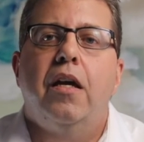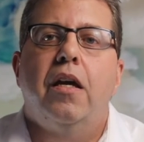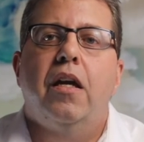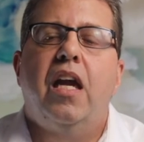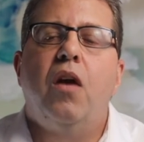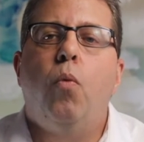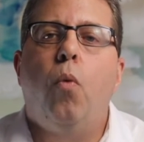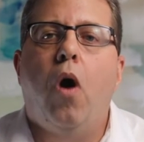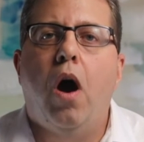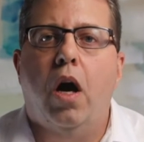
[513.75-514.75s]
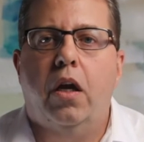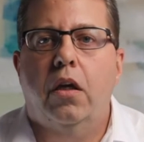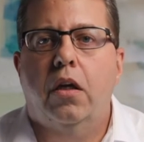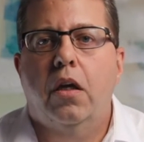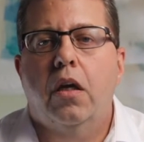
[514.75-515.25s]
can walk
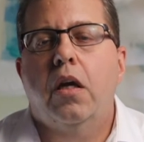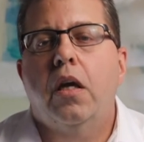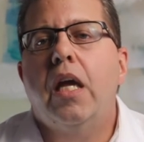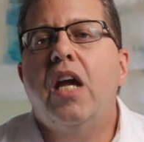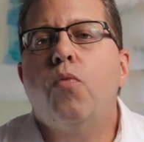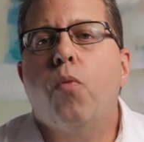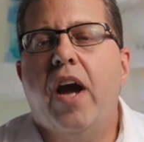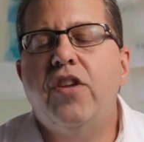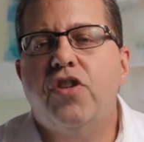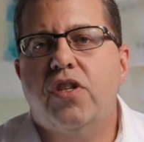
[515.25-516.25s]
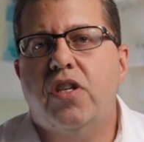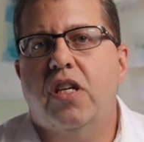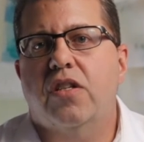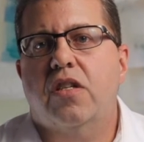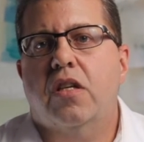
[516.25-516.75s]
in
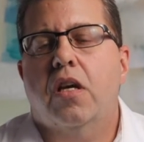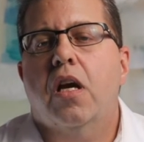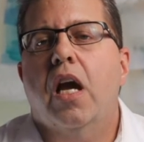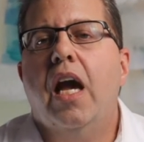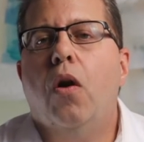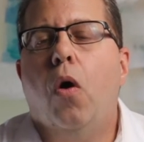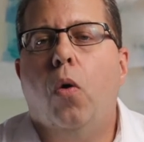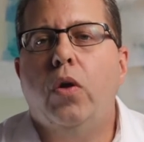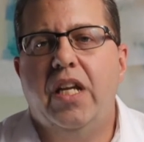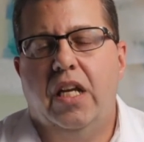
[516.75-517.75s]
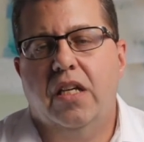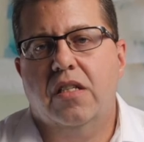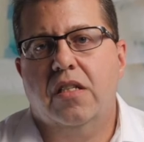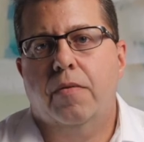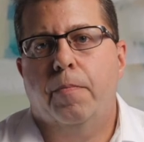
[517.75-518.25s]
righteousness and holiness.